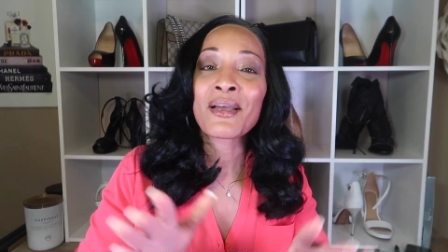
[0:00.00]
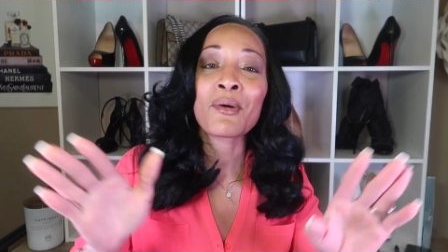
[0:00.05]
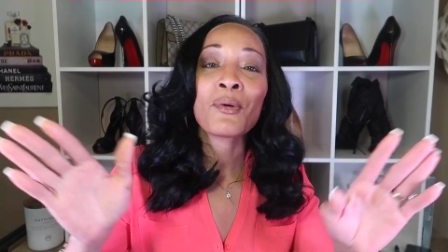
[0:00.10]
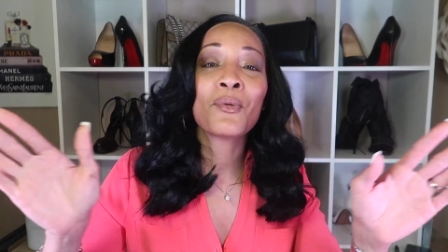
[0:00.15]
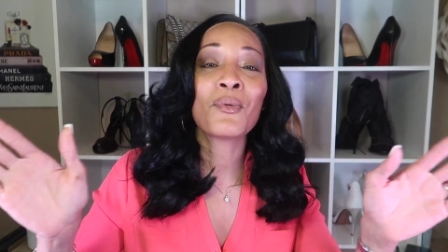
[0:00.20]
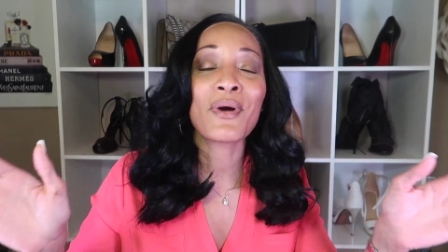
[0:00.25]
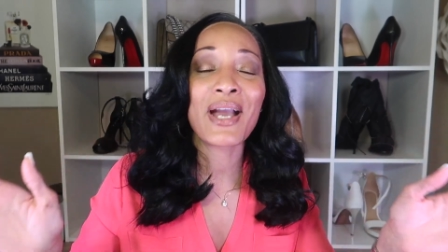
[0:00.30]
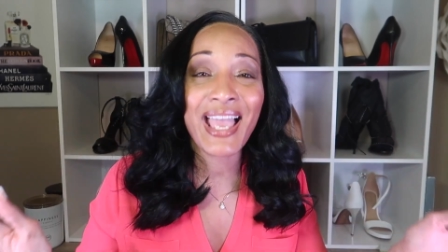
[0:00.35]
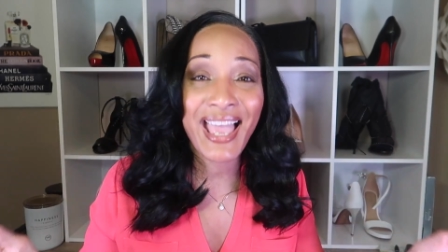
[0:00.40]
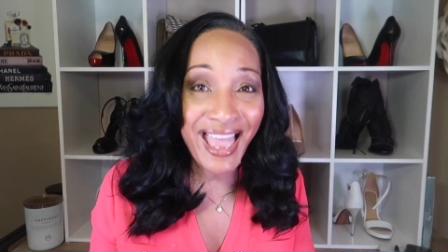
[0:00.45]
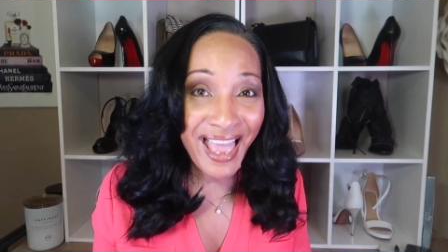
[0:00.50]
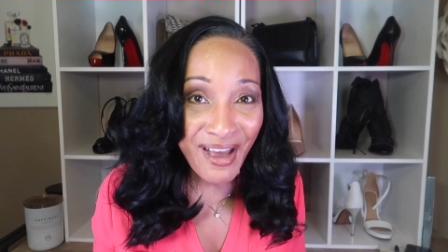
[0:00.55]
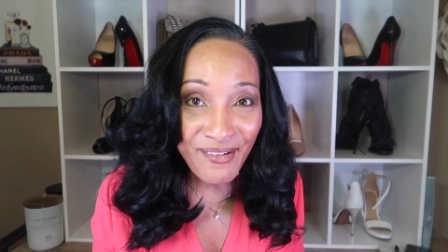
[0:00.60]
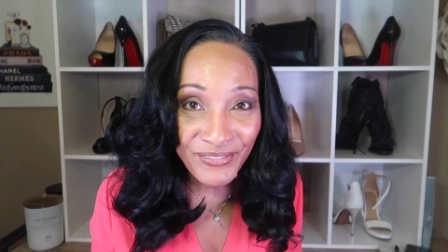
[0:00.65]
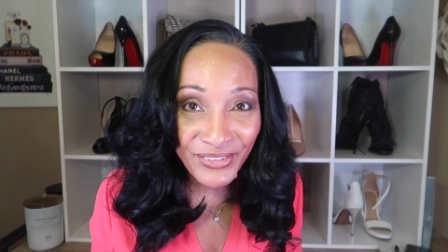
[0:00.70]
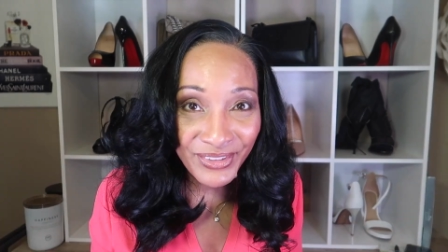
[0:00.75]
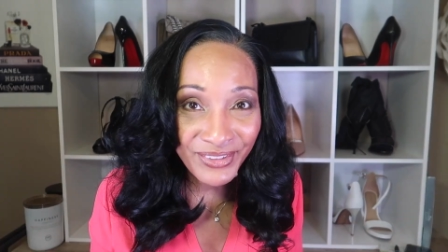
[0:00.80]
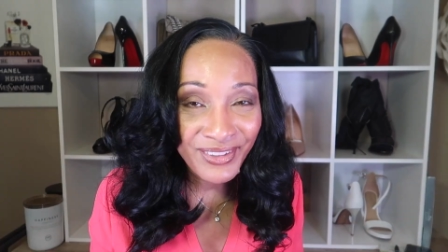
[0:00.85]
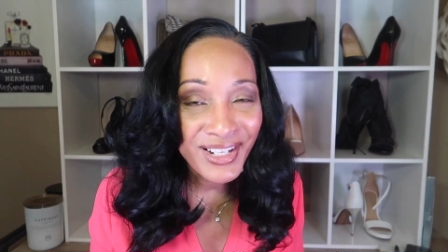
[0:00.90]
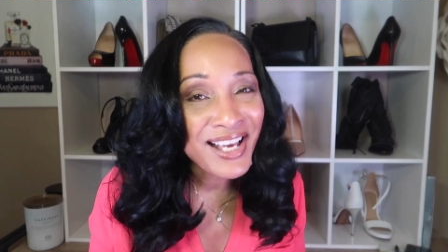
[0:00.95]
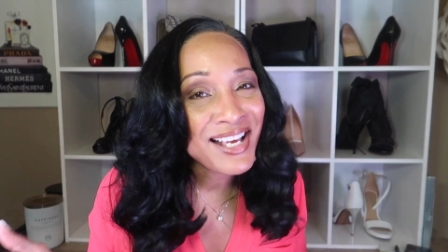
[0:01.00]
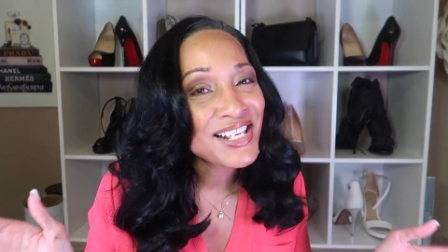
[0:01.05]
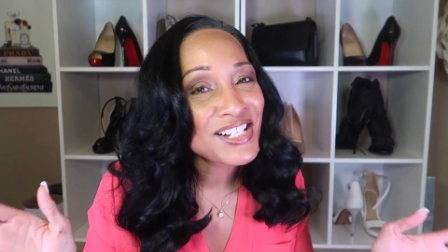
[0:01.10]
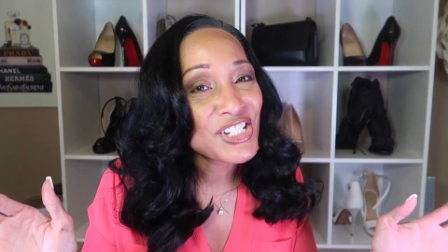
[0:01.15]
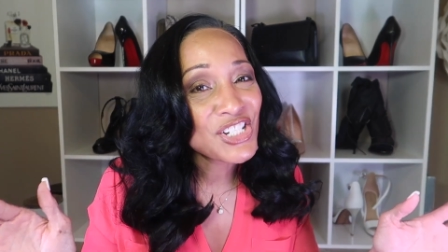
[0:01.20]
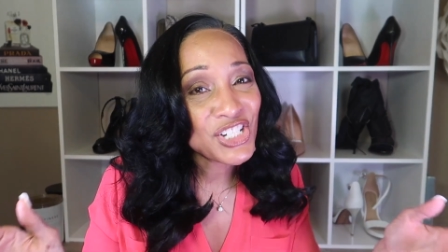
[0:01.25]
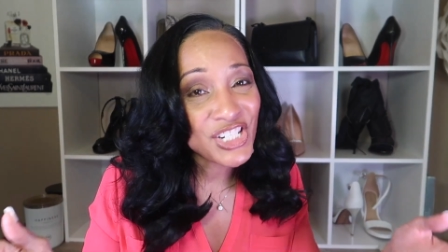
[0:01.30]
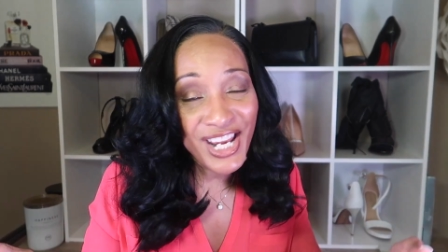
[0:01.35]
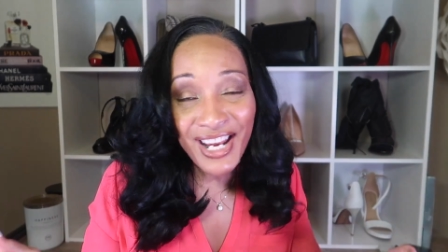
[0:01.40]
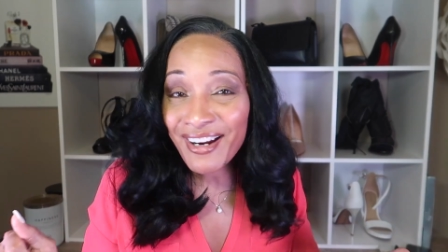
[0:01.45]
Whoever,
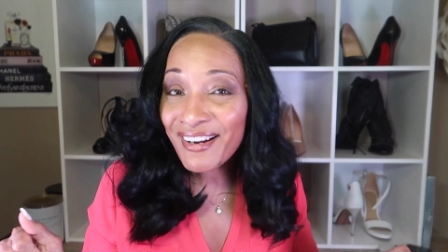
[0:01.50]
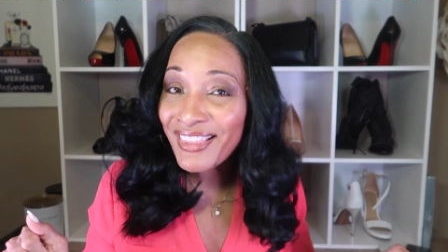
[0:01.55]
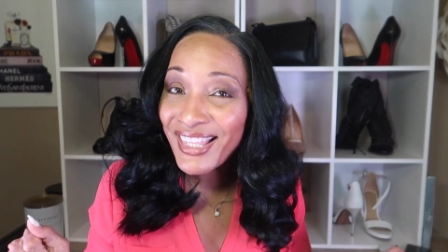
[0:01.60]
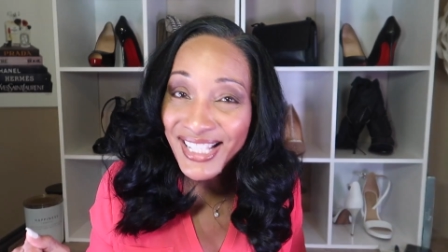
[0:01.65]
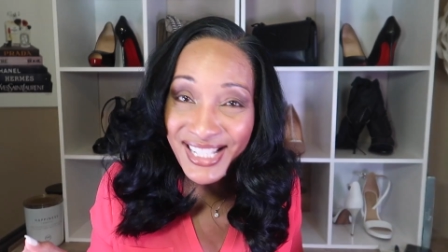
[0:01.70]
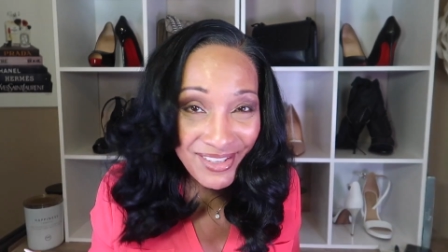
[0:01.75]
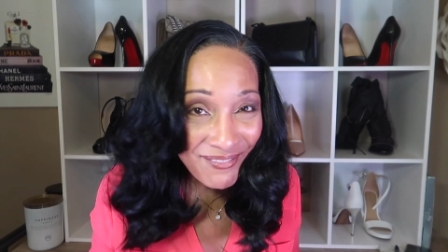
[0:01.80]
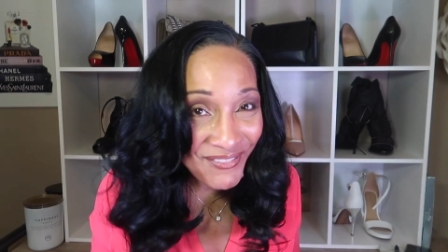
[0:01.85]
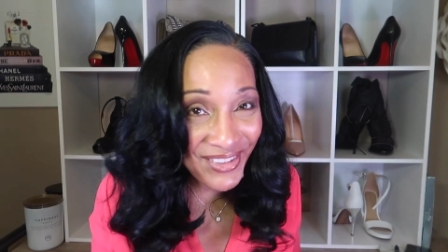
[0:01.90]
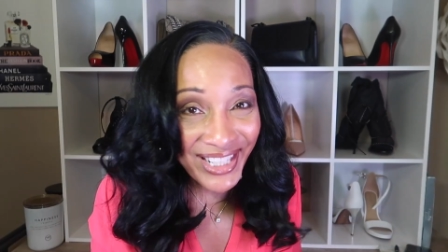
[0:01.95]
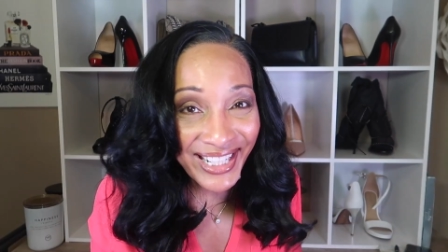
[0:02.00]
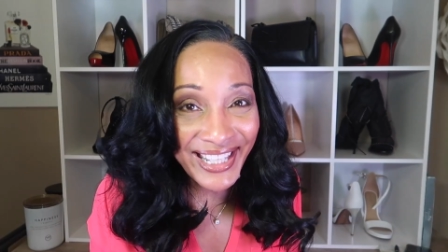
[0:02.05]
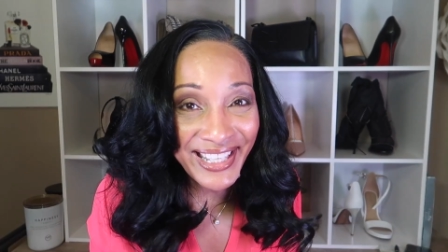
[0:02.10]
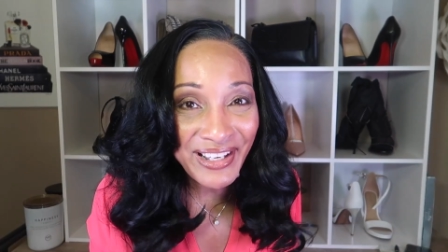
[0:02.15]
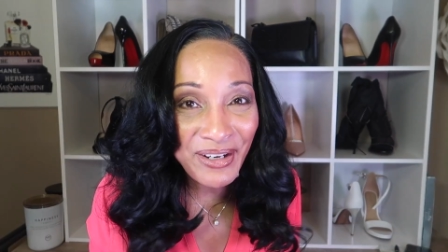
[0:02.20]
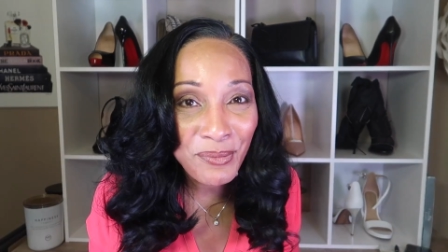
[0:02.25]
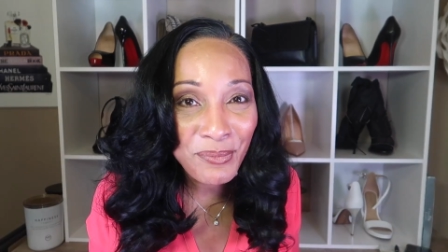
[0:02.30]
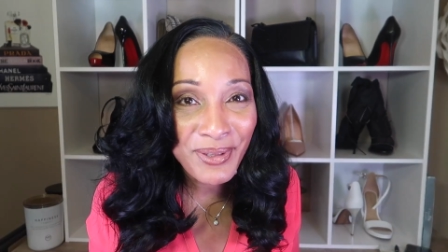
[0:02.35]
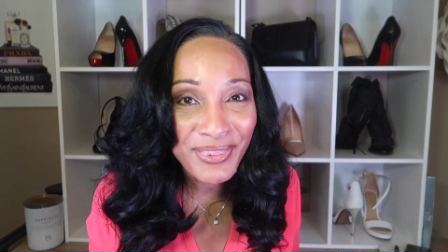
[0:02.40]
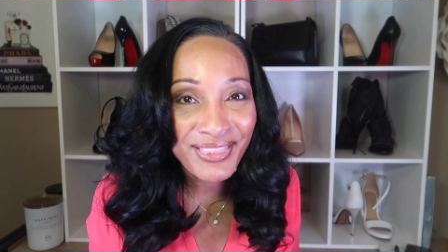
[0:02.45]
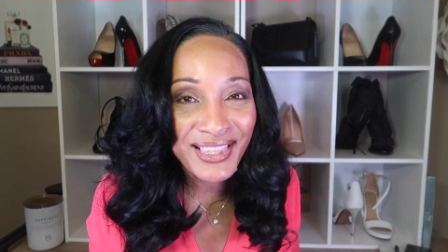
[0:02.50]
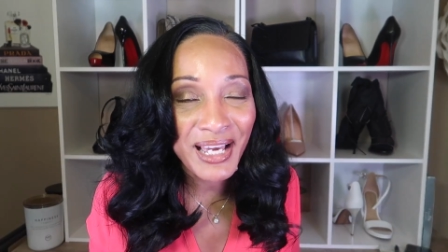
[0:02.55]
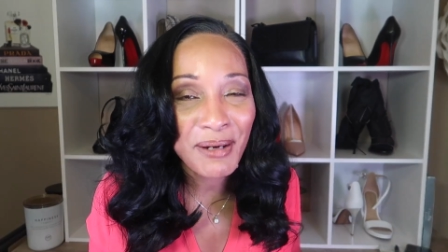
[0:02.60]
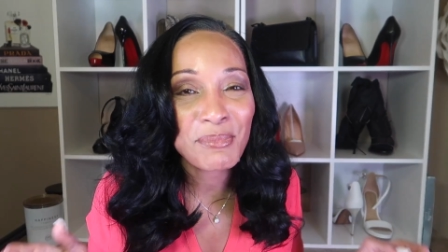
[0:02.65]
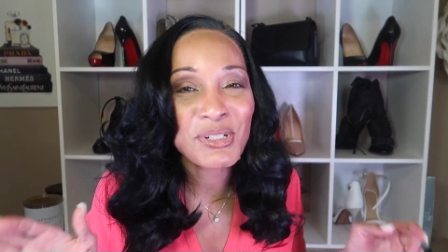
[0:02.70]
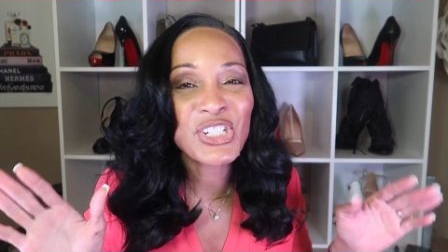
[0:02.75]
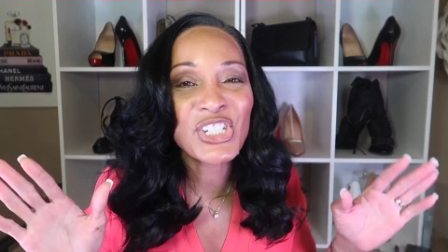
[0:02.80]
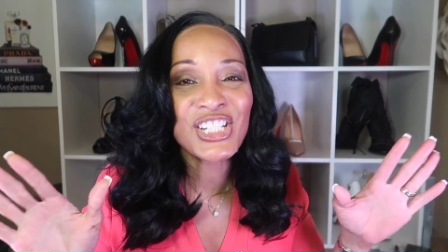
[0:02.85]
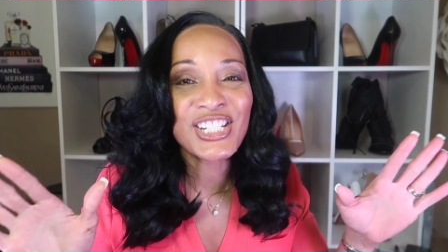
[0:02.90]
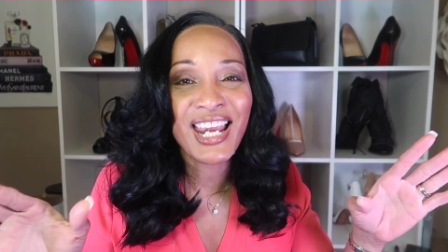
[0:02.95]
share this video with
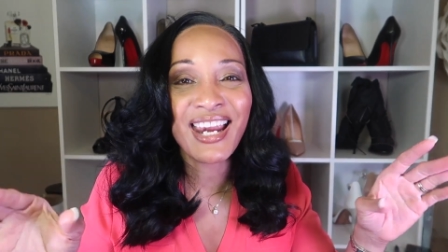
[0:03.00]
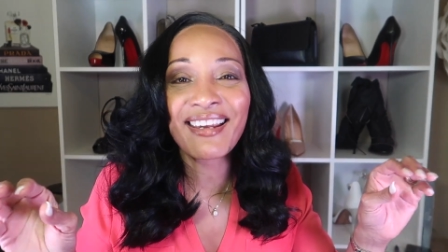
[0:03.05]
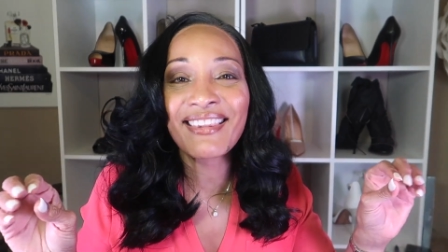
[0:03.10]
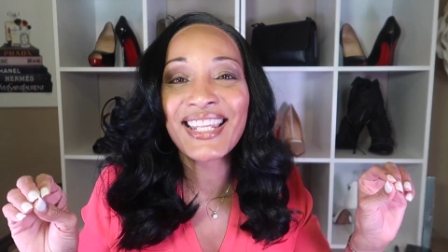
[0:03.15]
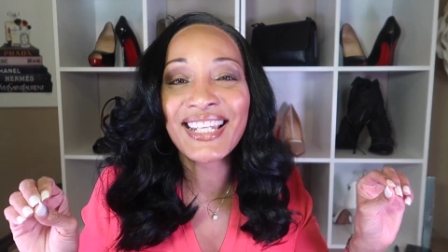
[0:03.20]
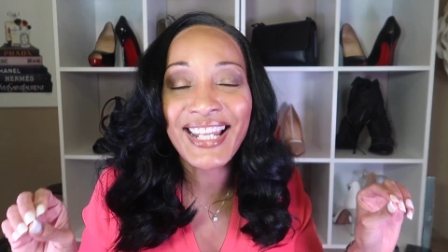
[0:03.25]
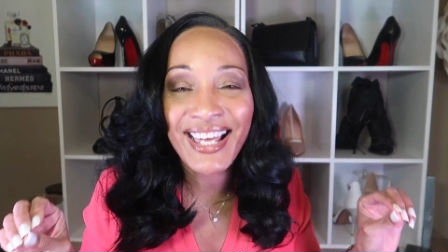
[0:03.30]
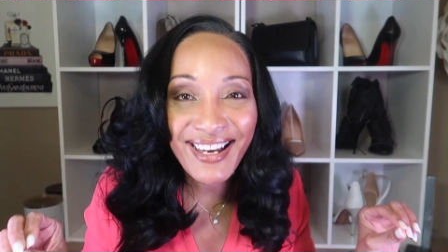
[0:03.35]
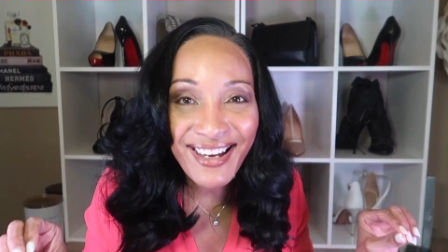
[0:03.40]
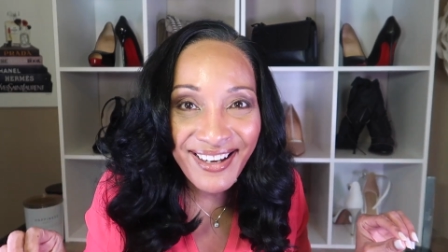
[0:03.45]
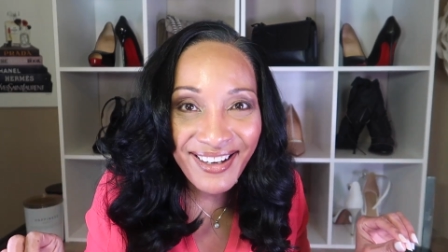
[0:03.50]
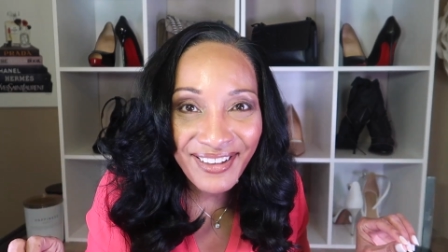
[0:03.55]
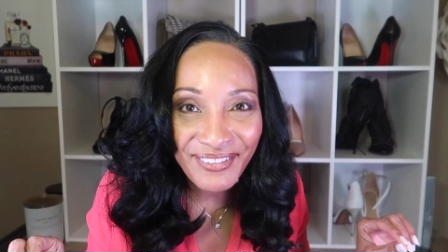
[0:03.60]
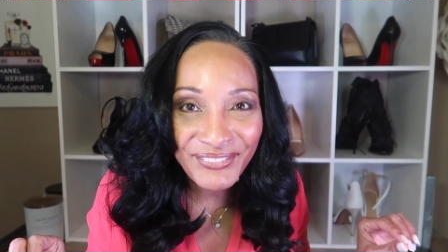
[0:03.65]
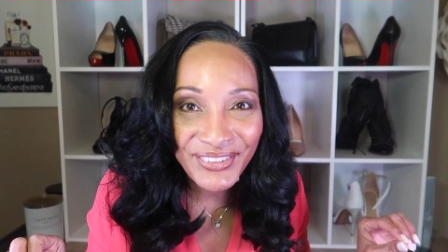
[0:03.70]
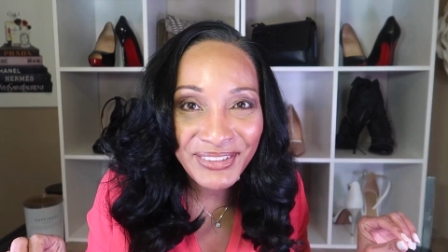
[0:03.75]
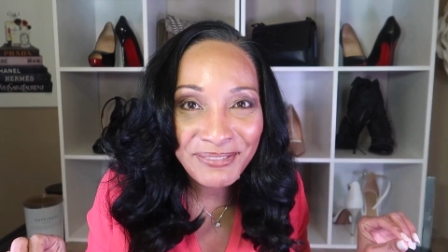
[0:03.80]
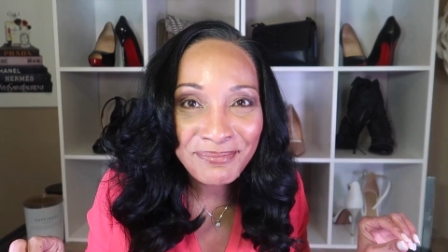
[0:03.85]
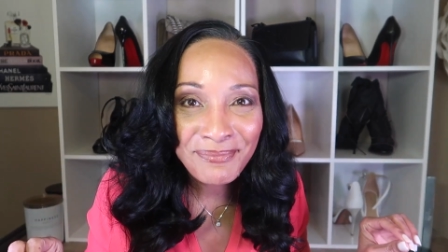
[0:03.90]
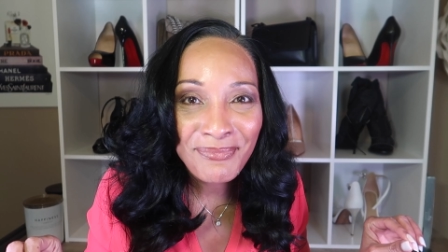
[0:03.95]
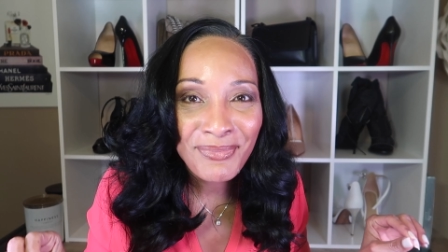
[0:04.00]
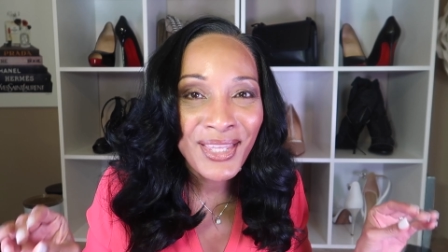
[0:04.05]
them. Share the love.